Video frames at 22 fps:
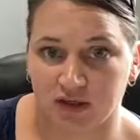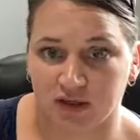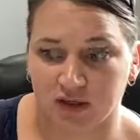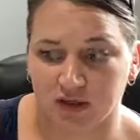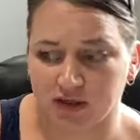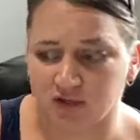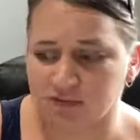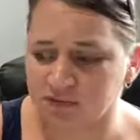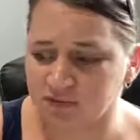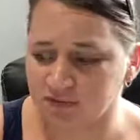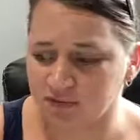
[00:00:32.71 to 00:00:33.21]

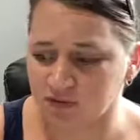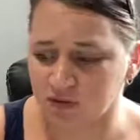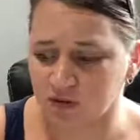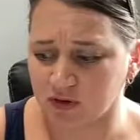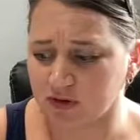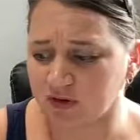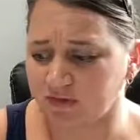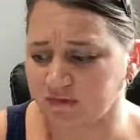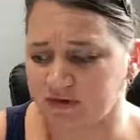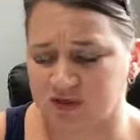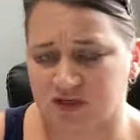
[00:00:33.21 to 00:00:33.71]
even if you are
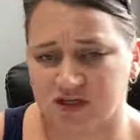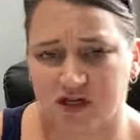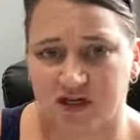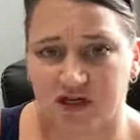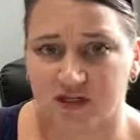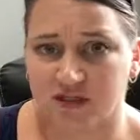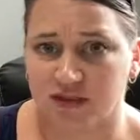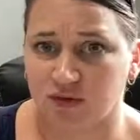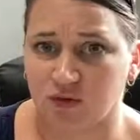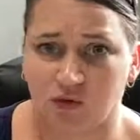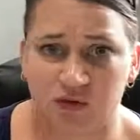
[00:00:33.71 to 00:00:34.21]

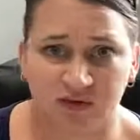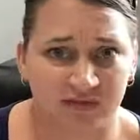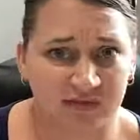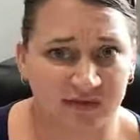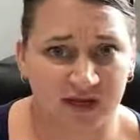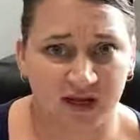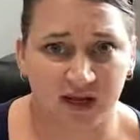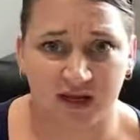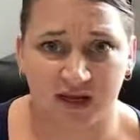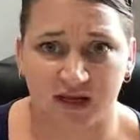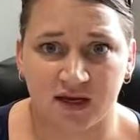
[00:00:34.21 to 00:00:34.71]
FHA or
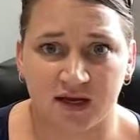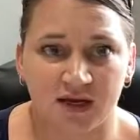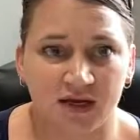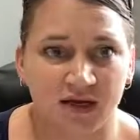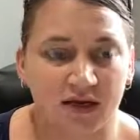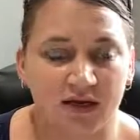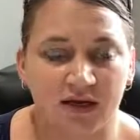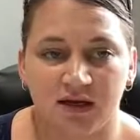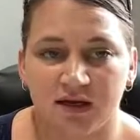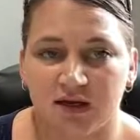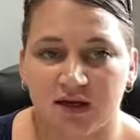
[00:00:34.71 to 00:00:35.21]
VA,
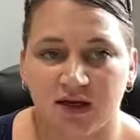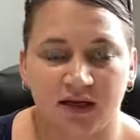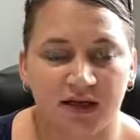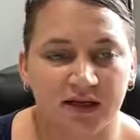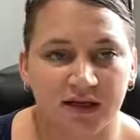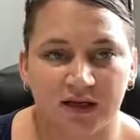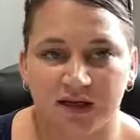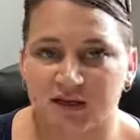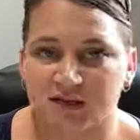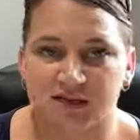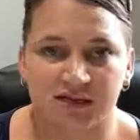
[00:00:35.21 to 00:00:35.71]

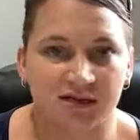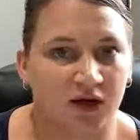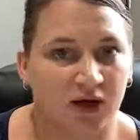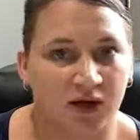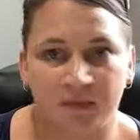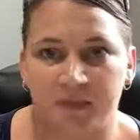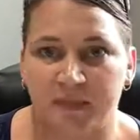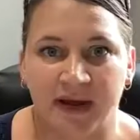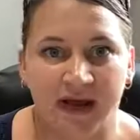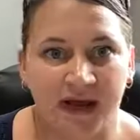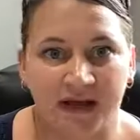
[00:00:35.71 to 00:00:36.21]
it's
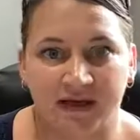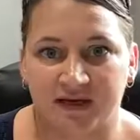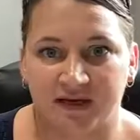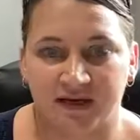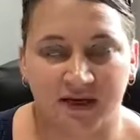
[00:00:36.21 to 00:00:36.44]
not bad.